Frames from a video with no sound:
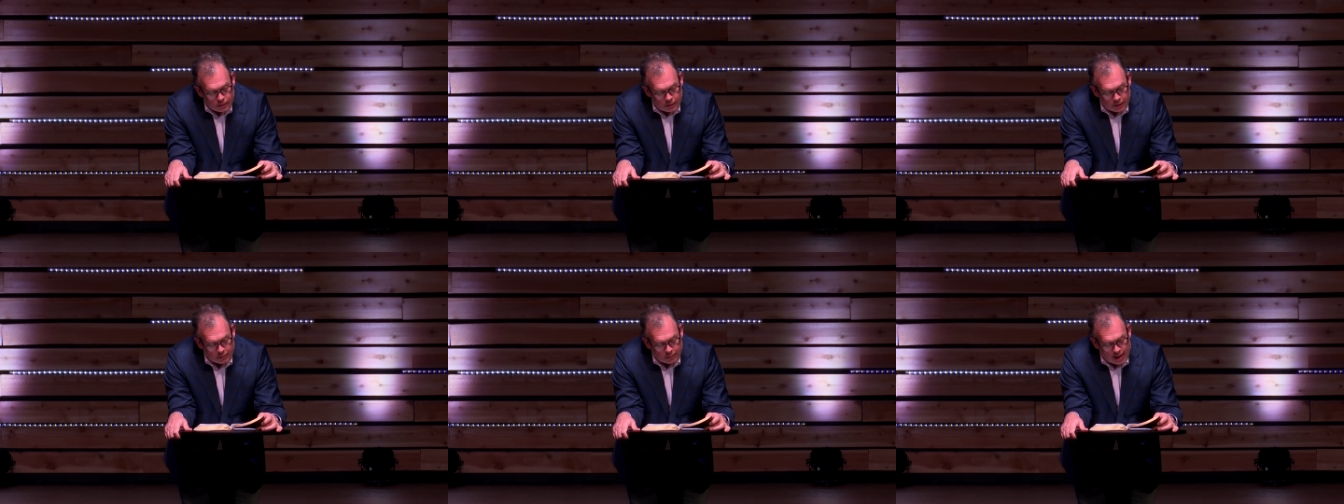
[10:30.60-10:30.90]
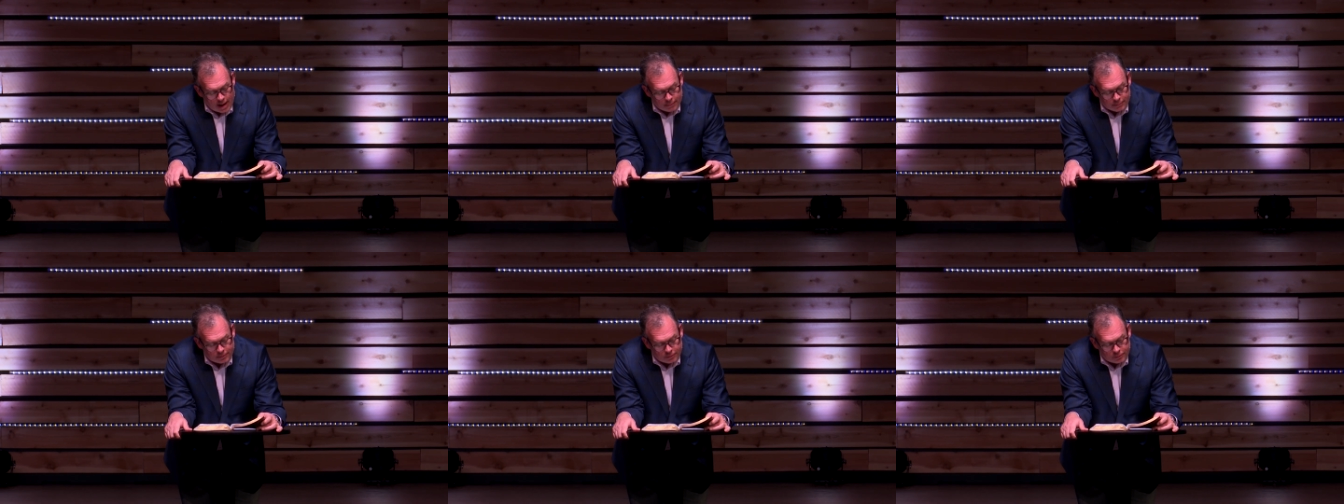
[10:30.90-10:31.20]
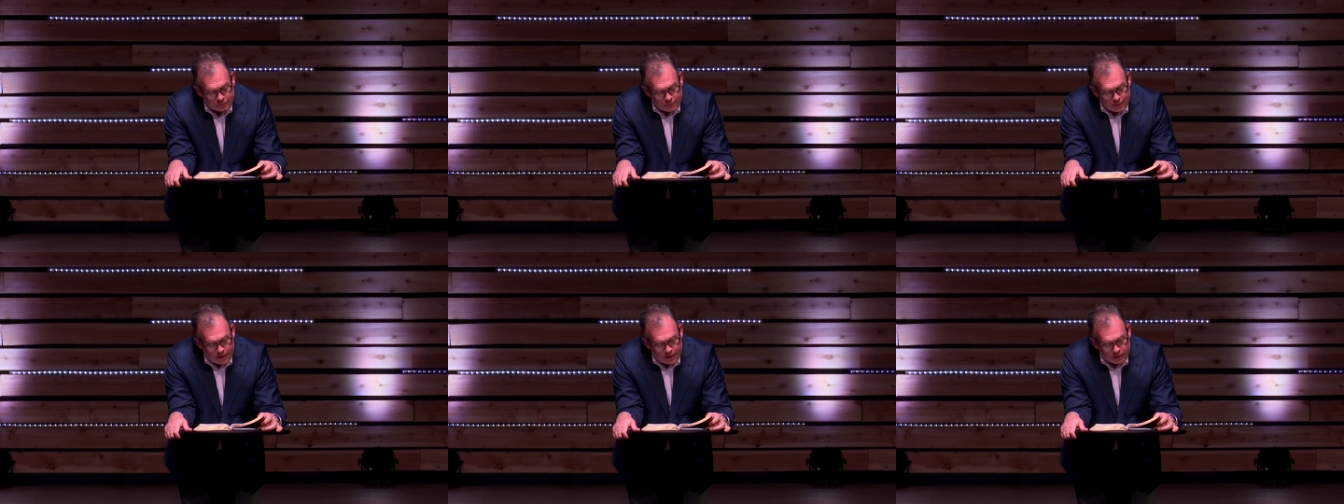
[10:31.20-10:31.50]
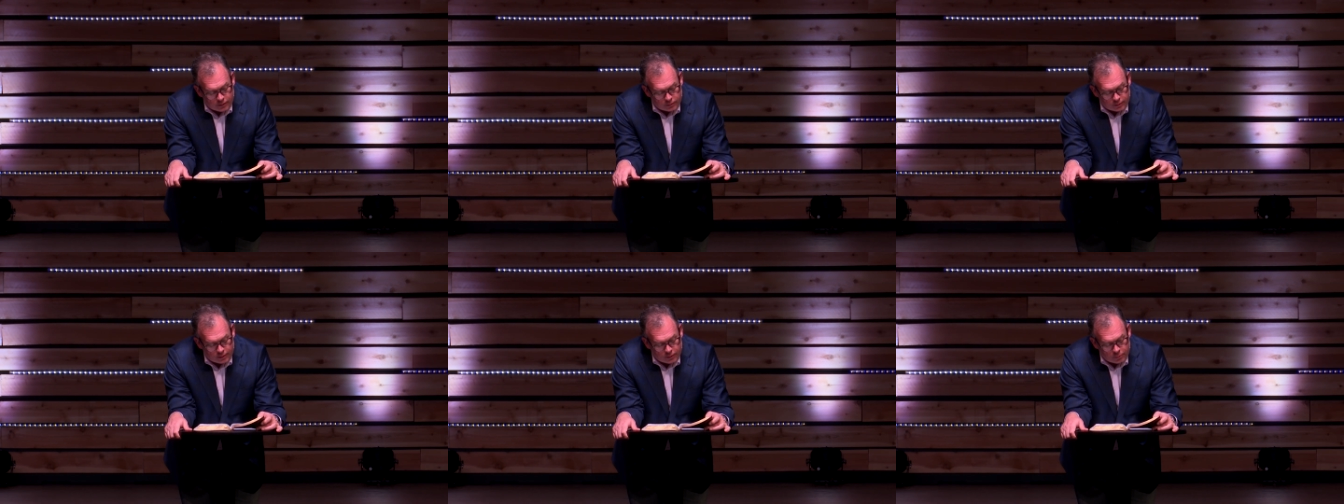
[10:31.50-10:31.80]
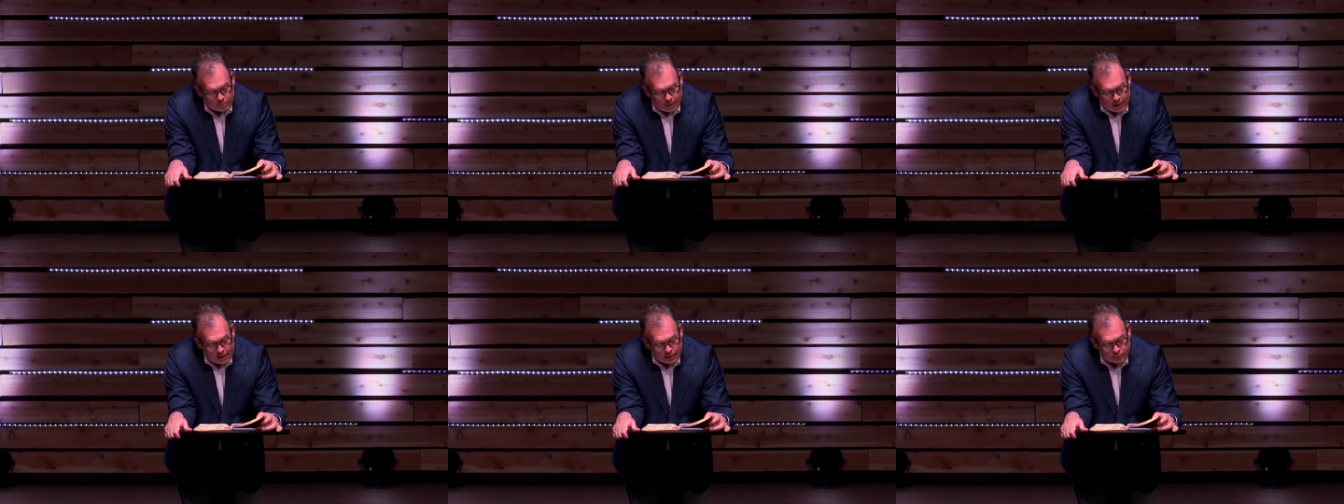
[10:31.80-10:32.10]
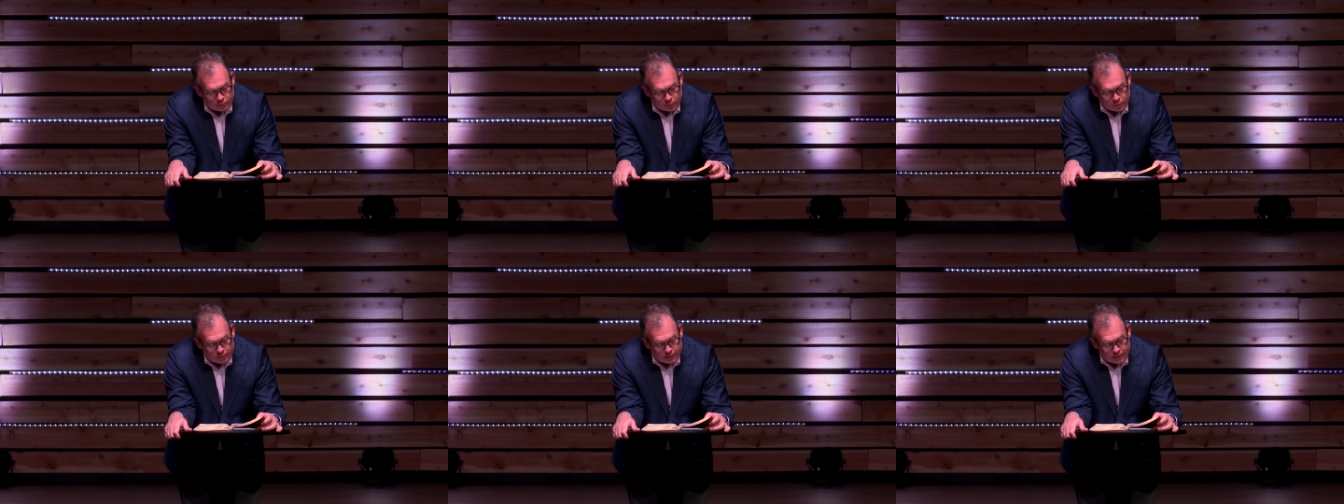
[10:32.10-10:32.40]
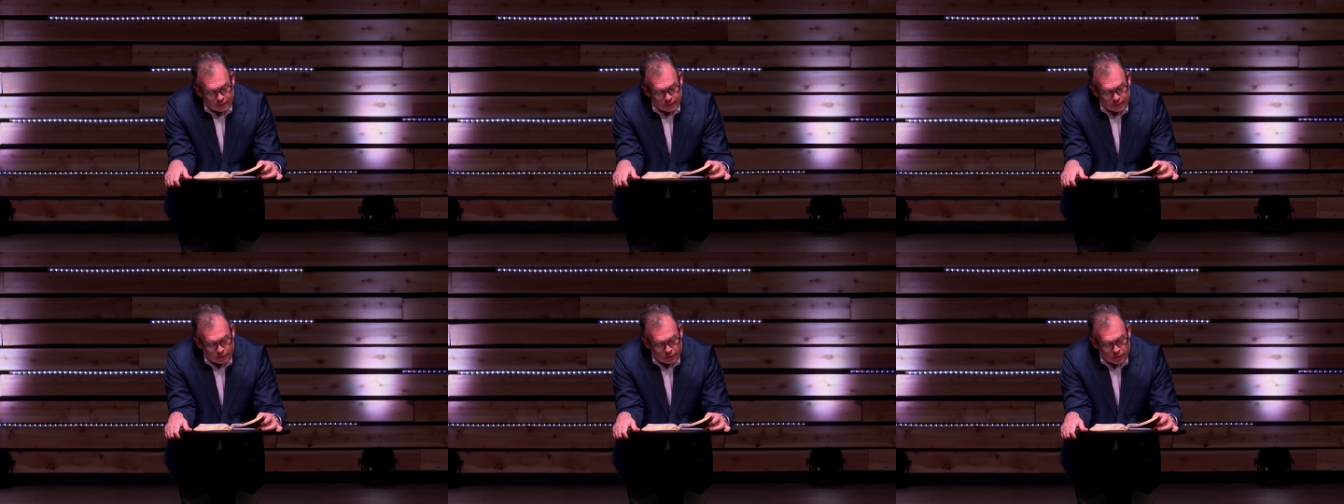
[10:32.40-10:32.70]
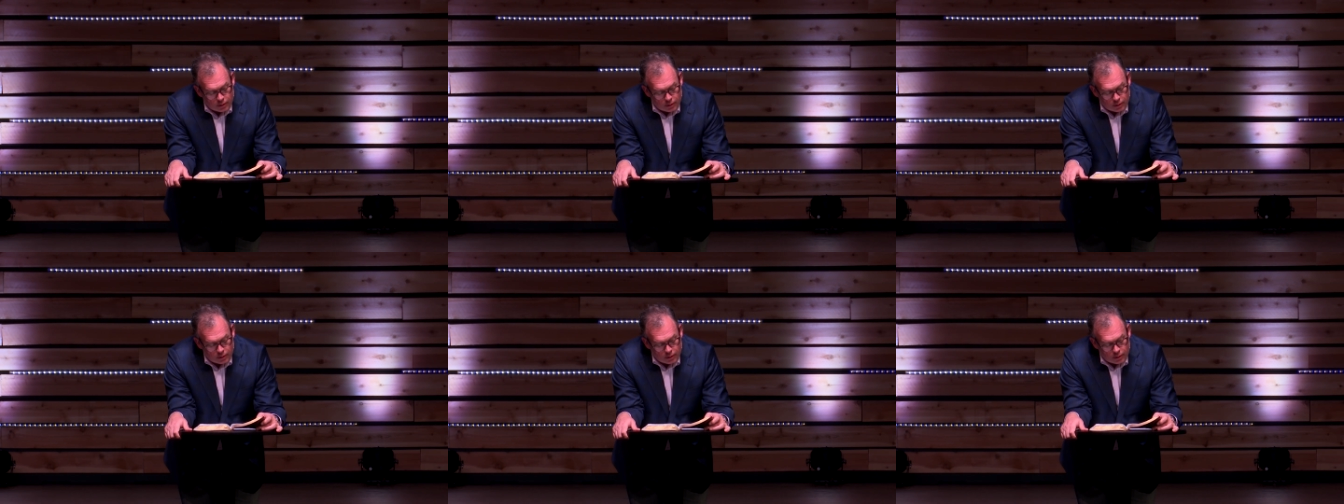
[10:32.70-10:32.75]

he wrapped his face in his mantle and he